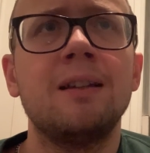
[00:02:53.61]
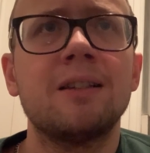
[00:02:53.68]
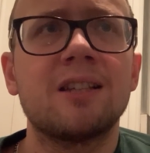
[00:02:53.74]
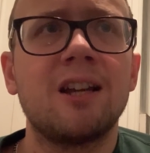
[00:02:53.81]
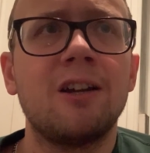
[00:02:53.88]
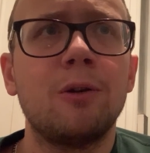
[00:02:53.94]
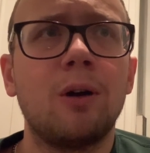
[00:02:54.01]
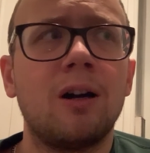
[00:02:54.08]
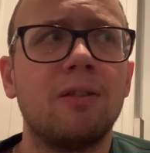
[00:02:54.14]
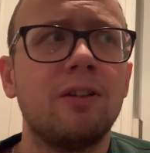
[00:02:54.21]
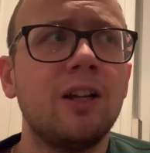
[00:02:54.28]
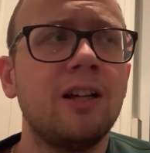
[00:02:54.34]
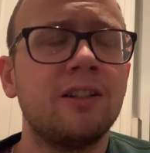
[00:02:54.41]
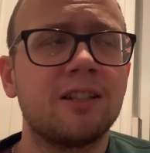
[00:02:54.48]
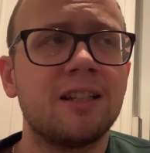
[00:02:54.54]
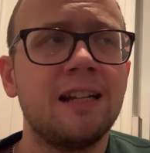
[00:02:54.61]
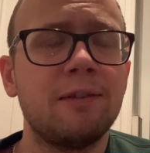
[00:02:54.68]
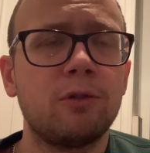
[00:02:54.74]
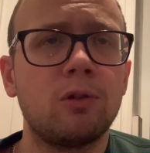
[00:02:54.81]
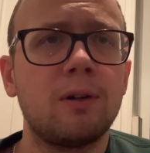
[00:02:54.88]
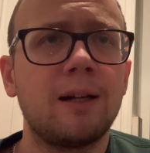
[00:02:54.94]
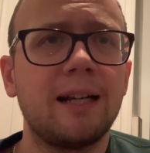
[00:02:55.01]
So I've learned to
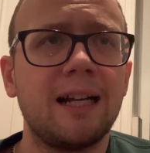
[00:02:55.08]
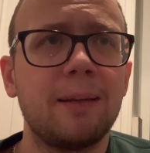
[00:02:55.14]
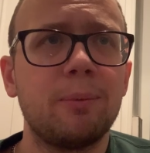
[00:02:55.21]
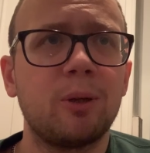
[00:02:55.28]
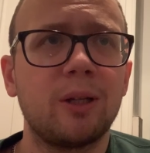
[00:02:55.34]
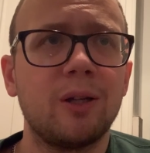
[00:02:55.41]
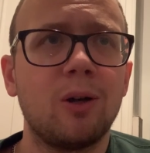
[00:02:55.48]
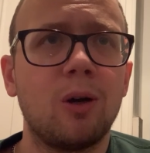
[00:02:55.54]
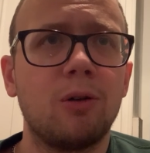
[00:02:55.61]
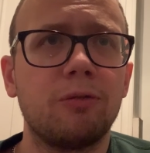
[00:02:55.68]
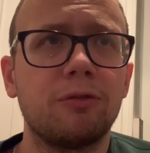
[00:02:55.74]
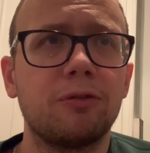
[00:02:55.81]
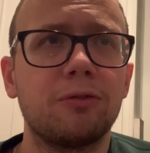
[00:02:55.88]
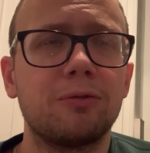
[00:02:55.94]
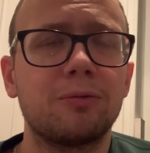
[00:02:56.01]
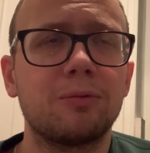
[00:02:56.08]
never write anybody off.